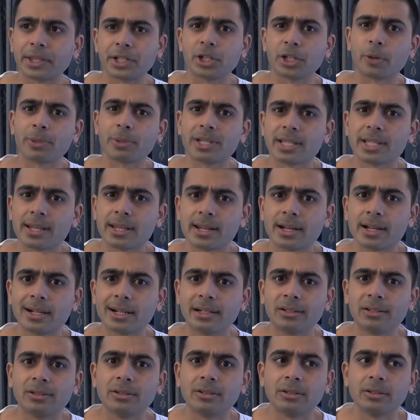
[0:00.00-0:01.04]
shopping center
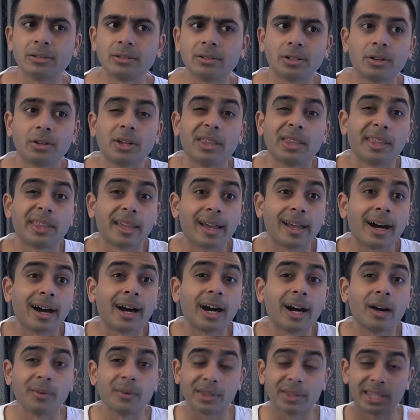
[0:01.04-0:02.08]
or you know in the
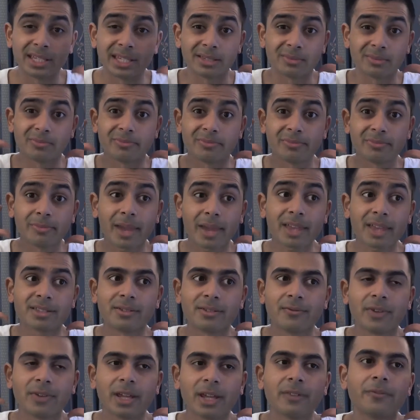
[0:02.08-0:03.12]
car with these
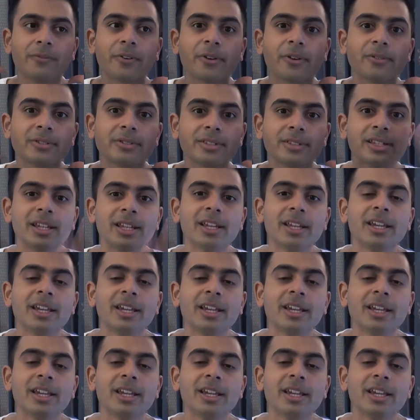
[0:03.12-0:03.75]
massive headphones.